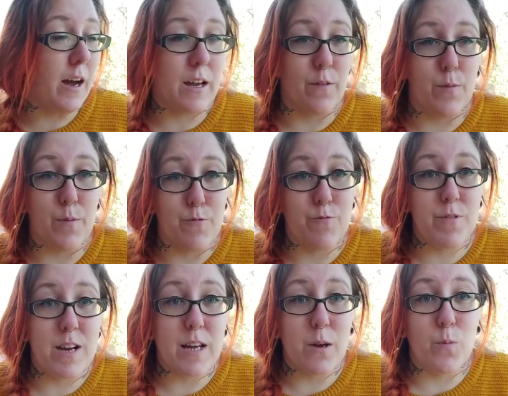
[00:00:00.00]
give them a
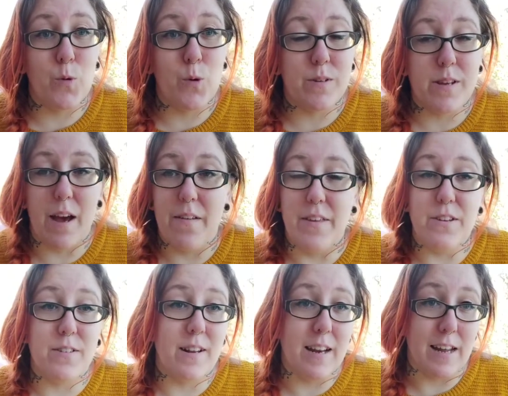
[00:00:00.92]
really good water, and then
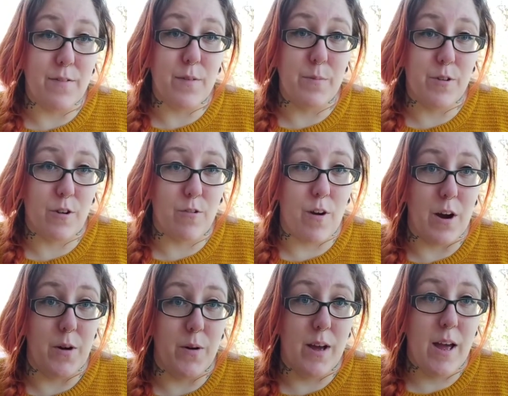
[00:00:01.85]
just leave them to
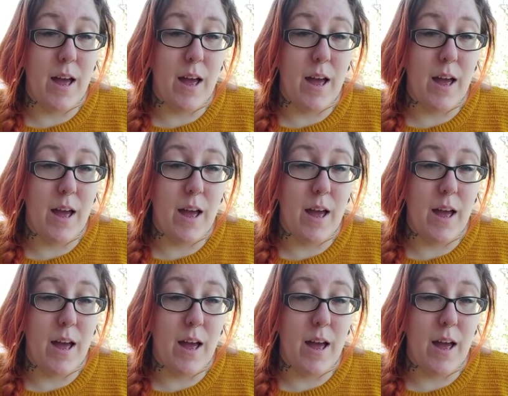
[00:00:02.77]
grow.